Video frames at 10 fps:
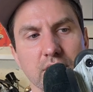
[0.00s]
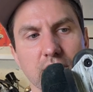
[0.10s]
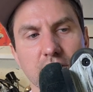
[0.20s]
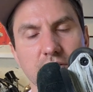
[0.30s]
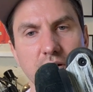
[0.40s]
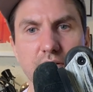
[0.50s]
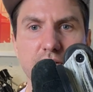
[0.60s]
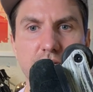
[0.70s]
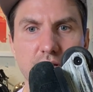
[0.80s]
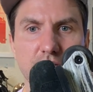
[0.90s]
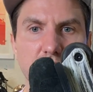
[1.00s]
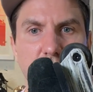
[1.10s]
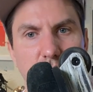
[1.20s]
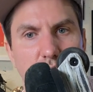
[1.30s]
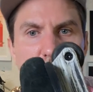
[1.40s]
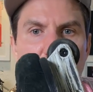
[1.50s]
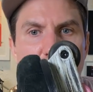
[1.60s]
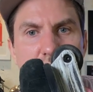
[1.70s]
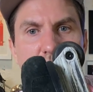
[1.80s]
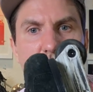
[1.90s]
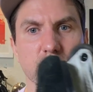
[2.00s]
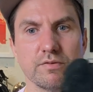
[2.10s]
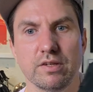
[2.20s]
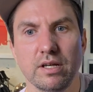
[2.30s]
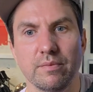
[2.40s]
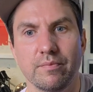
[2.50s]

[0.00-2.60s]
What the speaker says: So it's just a little more swivelly,